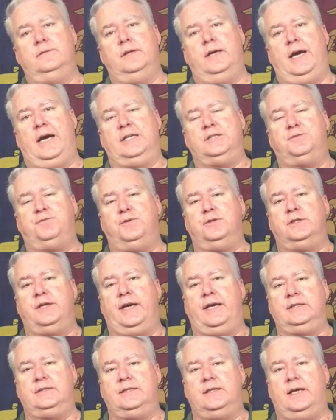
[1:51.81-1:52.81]
As for
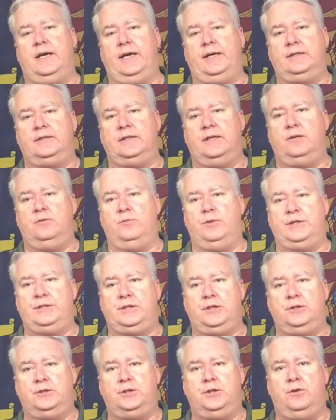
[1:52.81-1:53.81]
dates, I didn't
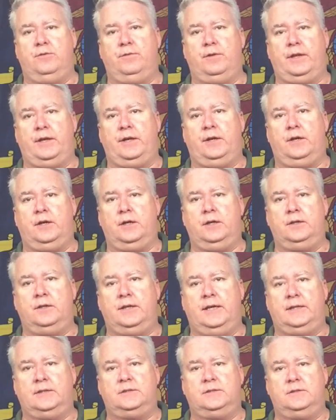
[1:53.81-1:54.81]
research it overly hard.
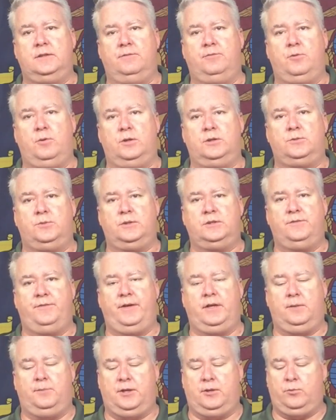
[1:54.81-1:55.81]
That's, of course, what's
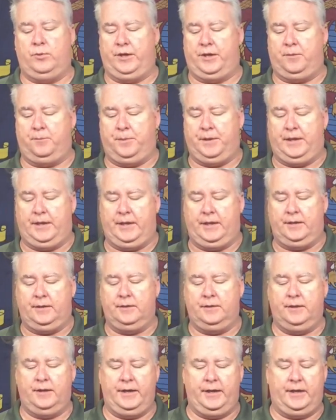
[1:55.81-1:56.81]
available on Wikipedia,
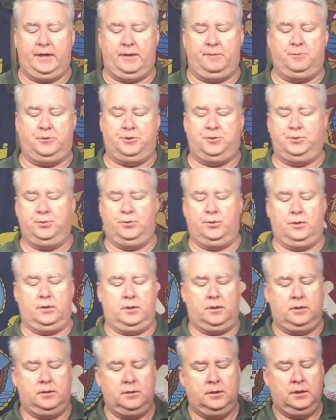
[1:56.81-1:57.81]
and I'm
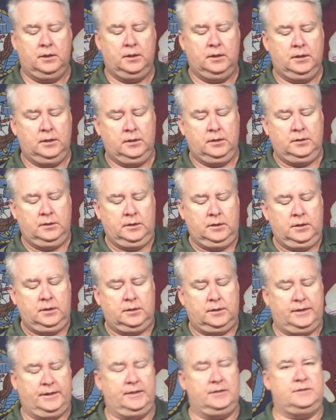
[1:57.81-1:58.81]
sure
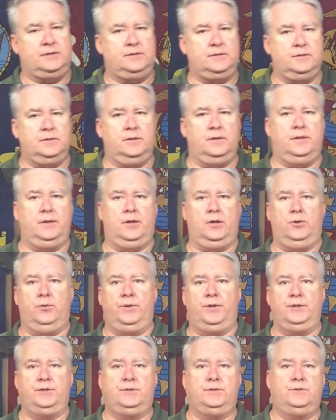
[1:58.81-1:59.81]
it's
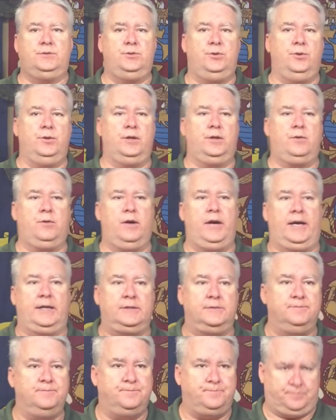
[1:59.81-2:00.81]
always true and
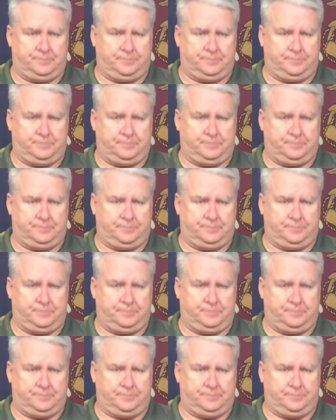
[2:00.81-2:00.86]
correct.